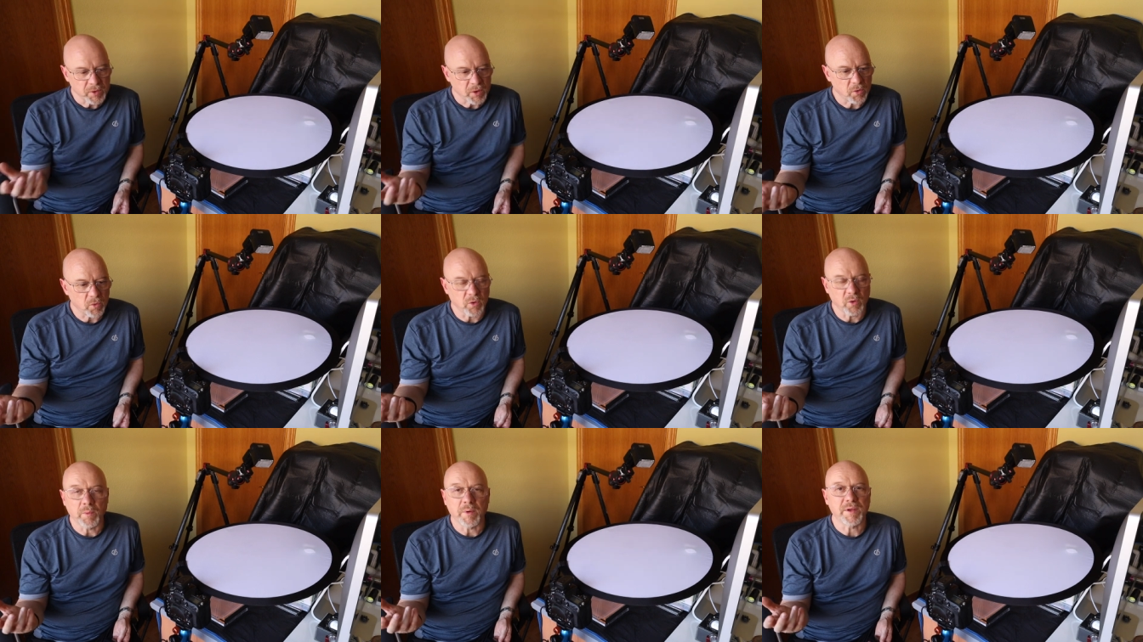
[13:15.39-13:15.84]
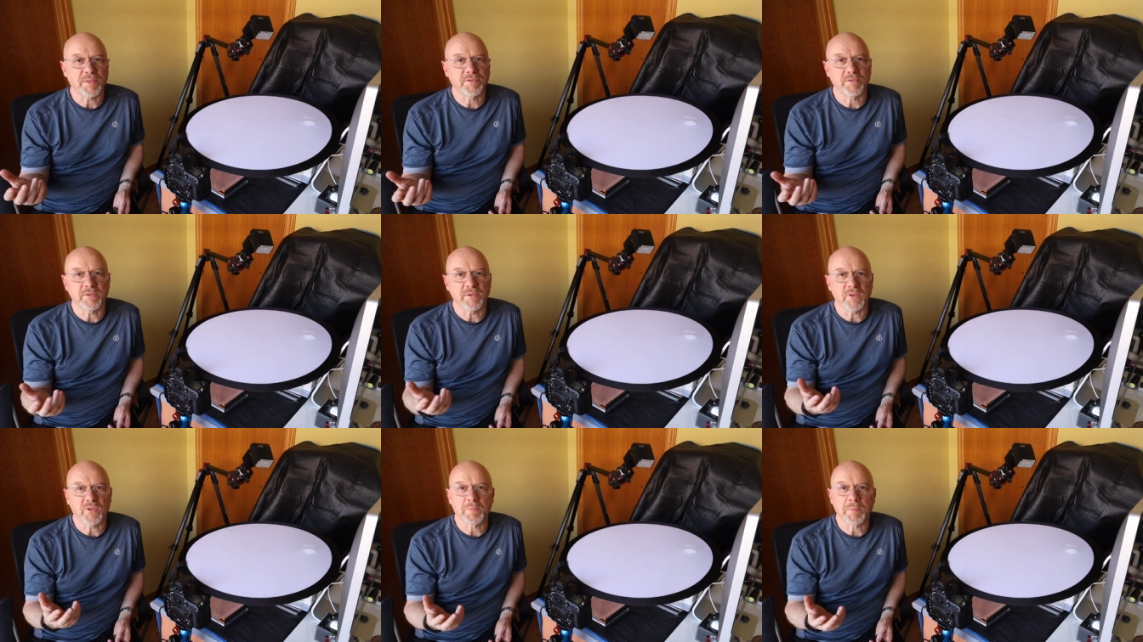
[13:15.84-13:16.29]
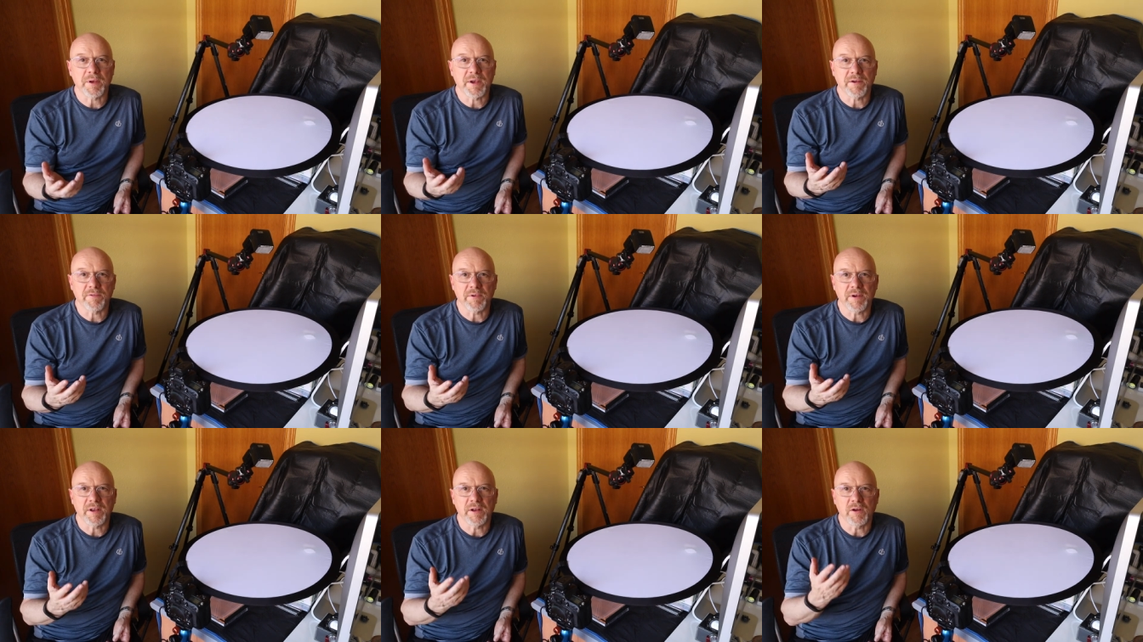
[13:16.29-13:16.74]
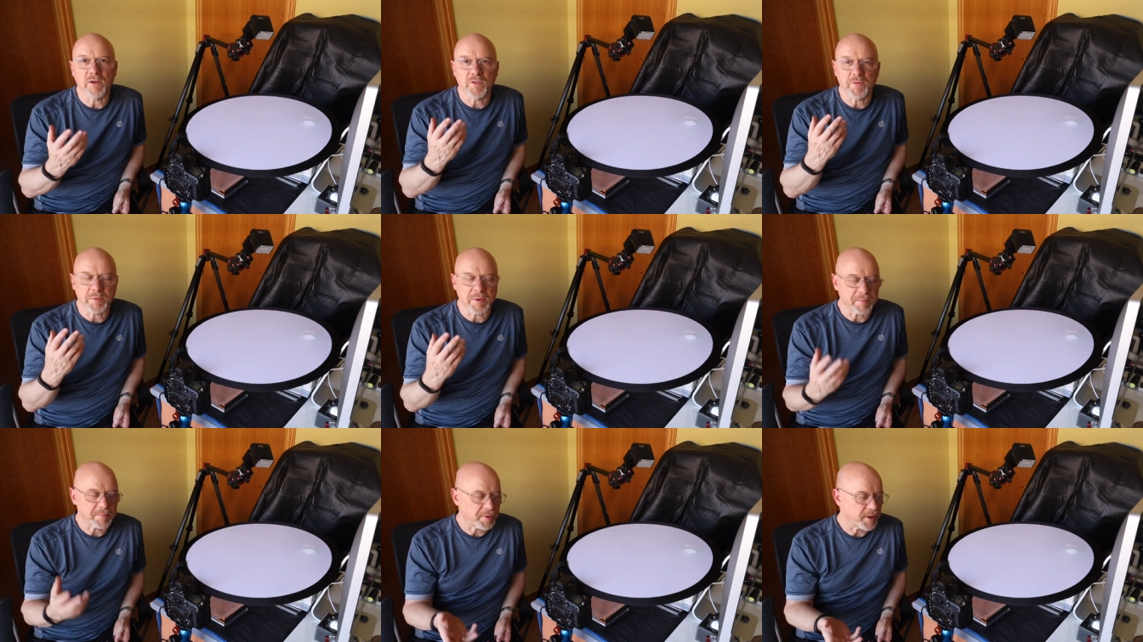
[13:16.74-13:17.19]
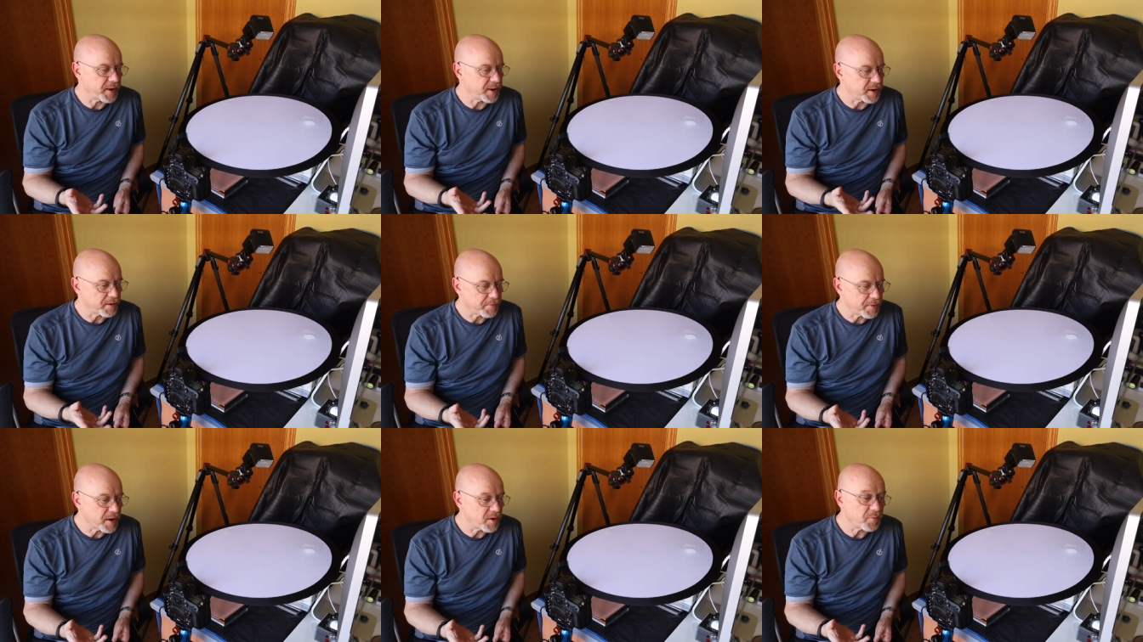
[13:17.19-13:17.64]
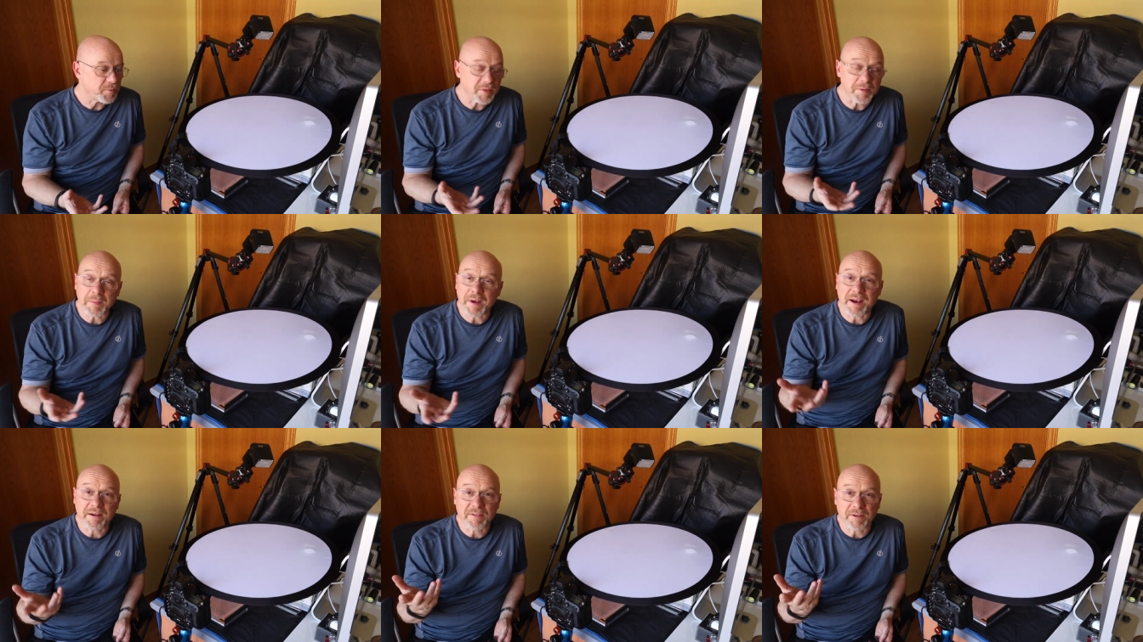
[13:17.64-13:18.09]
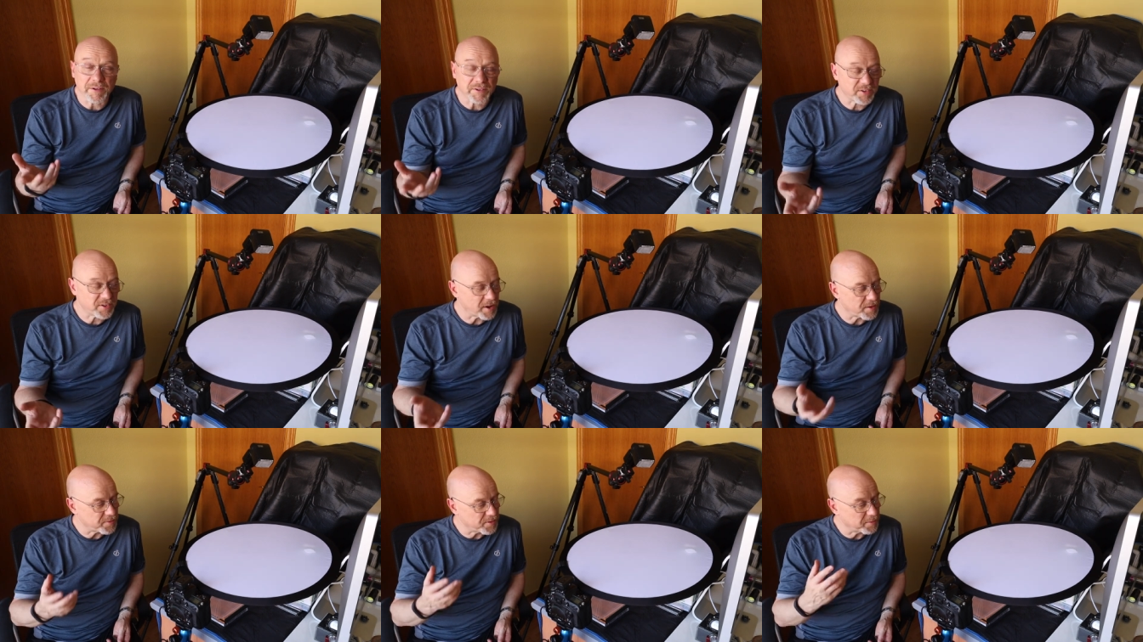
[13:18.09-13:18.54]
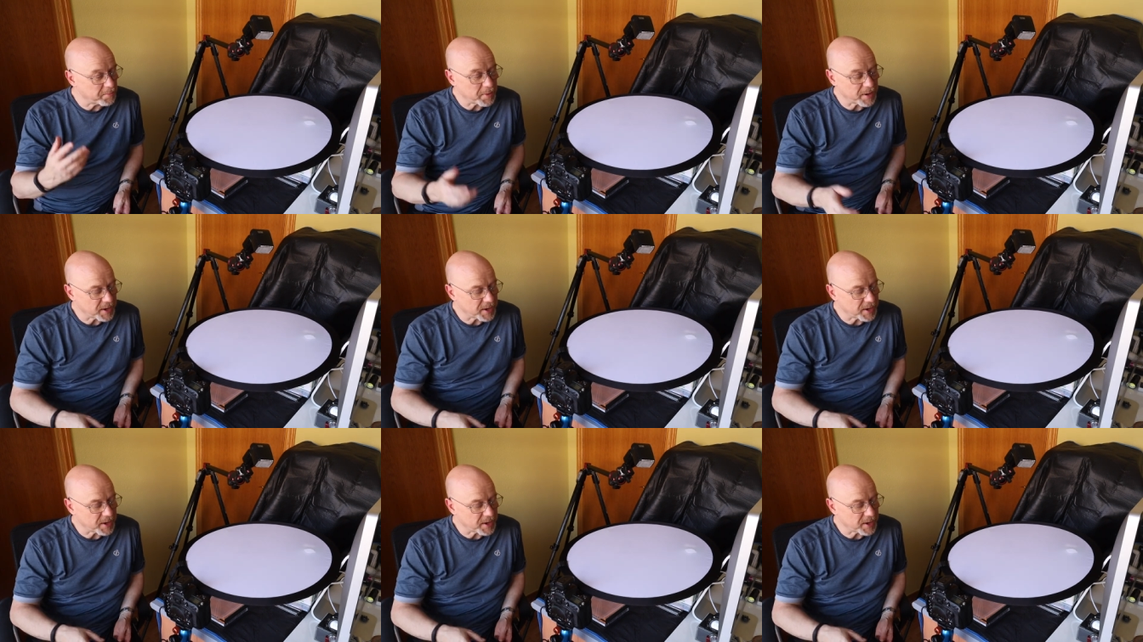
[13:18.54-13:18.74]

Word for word: all the way through this period I've been playing around with macro stuff and